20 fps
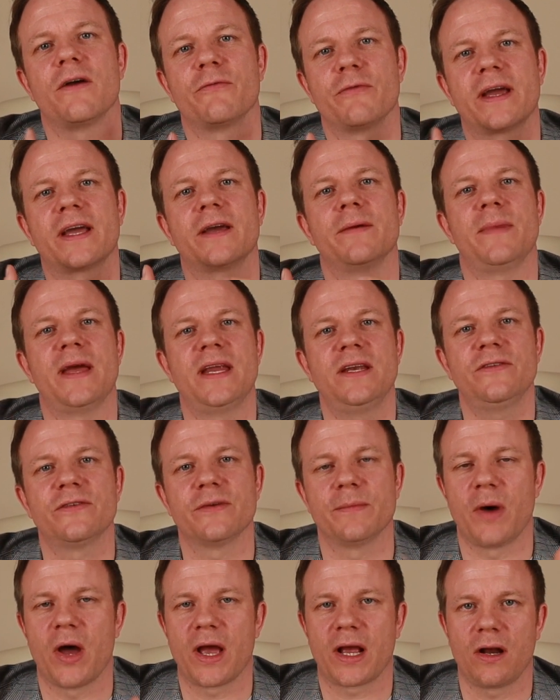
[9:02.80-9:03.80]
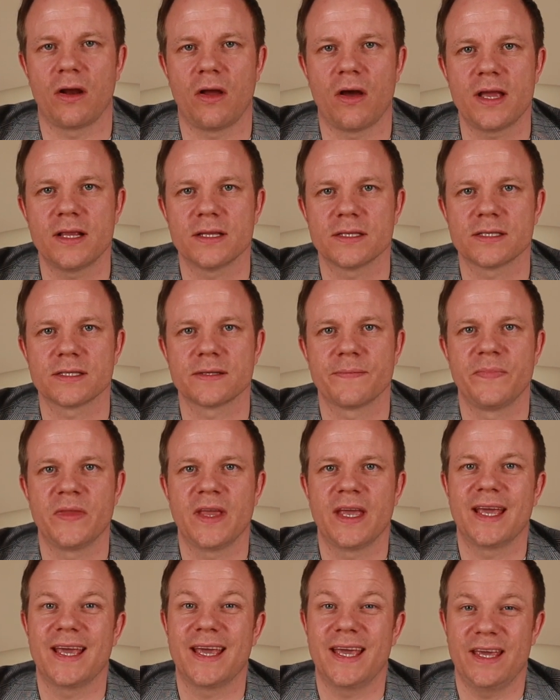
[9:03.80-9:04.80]
I recommend to my clients,
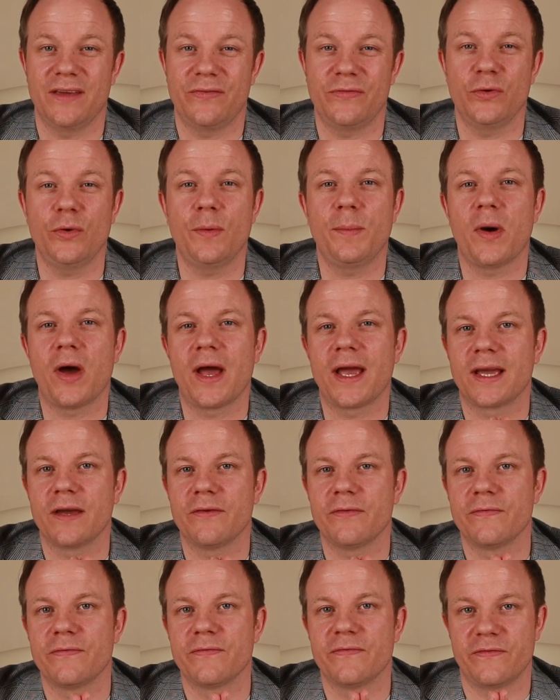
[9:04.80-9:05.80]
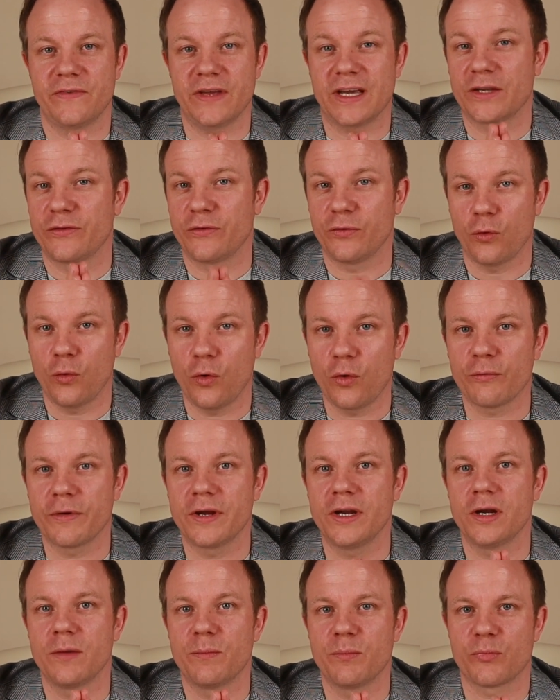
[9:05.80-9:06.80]
if you're buying a
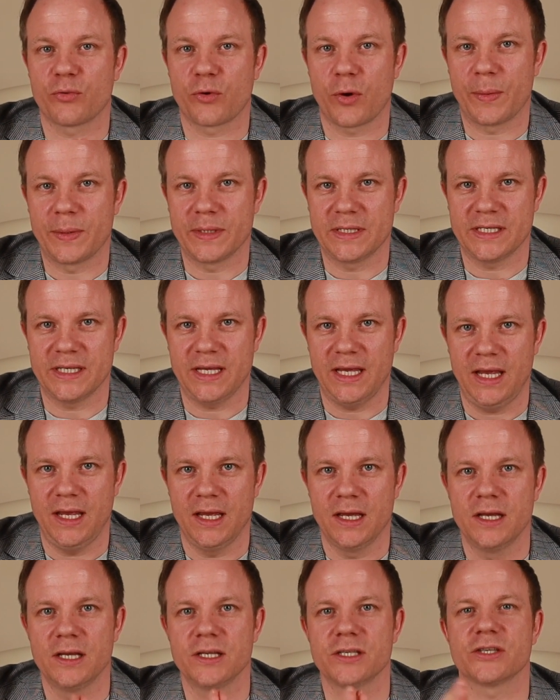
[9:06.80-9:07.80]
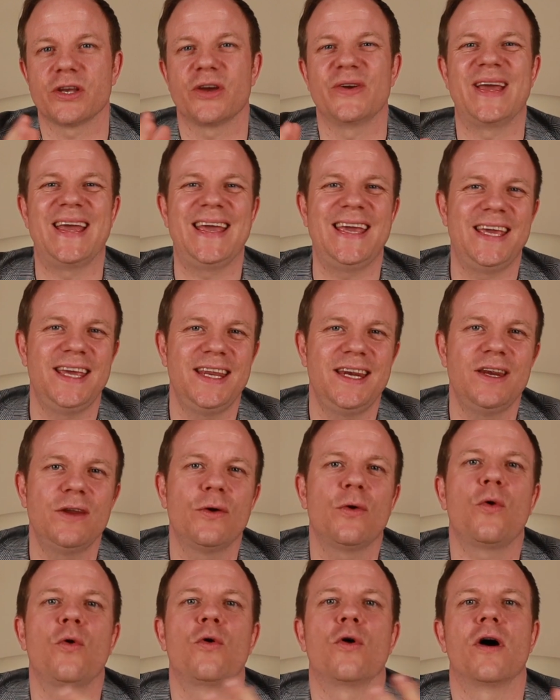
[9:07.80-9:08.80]
Victorian property, so
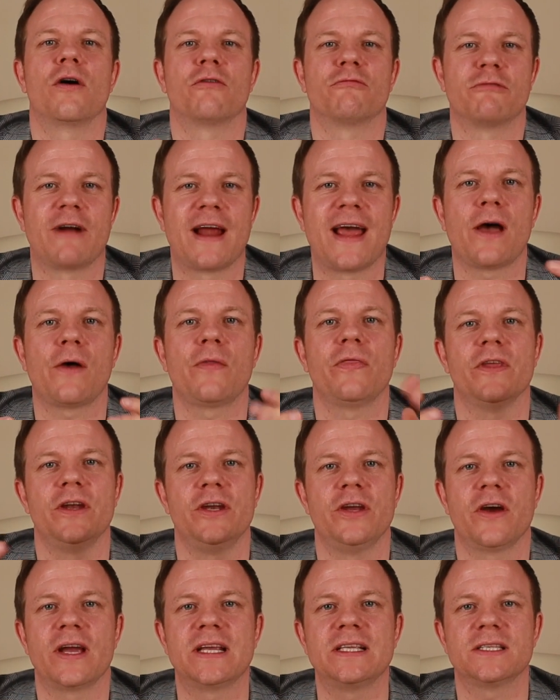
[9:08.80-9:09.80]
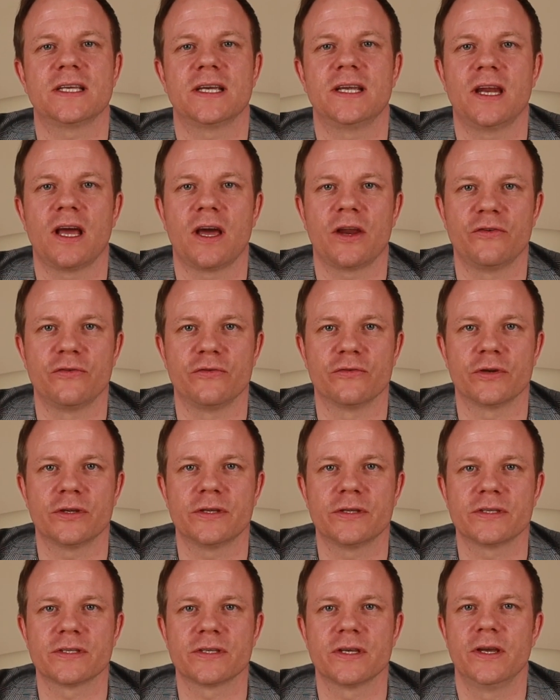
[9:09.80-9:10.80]
in or around the
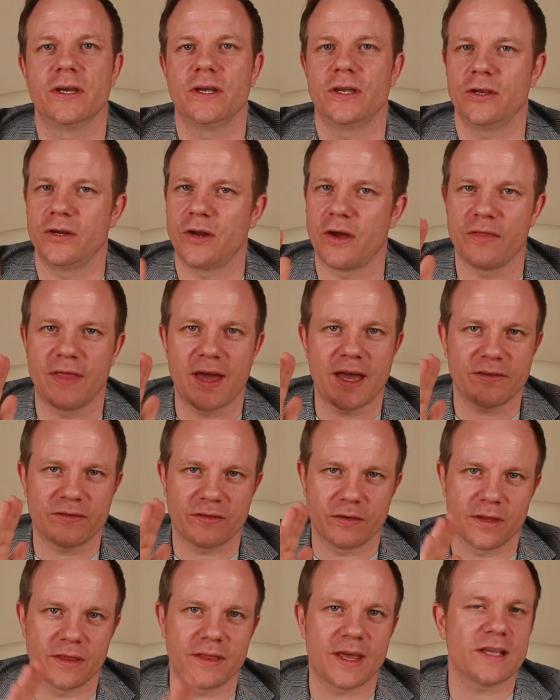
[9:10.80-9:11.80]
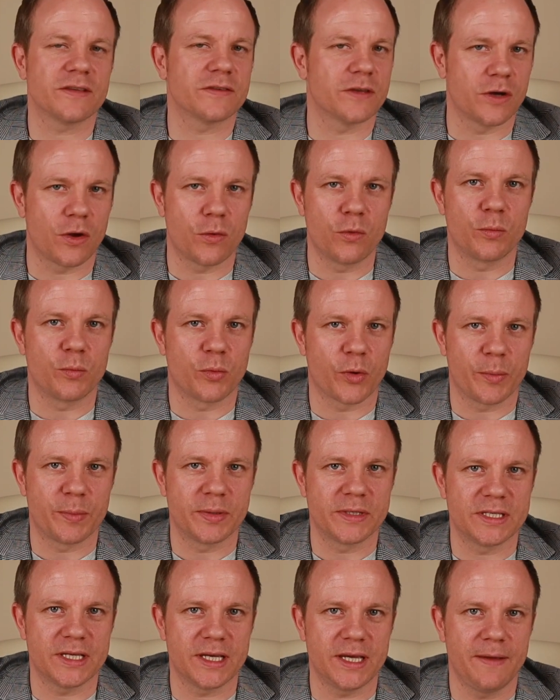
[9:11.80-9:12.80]
1900s, that's an old
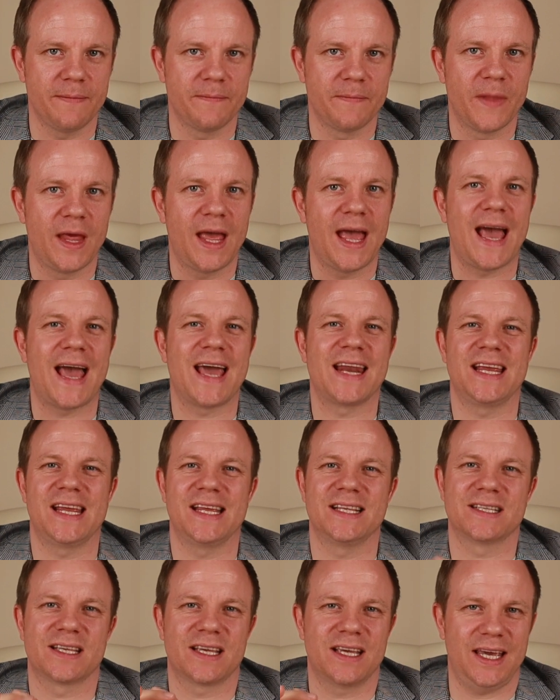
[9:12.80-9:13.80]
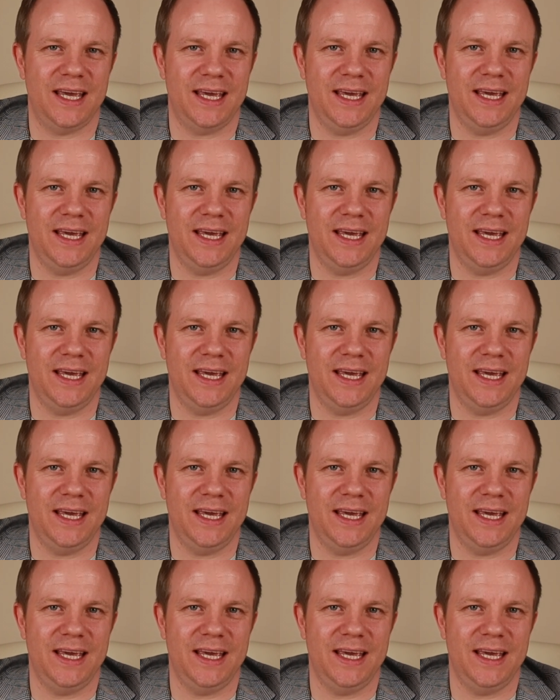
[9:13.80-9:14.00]
property, and it is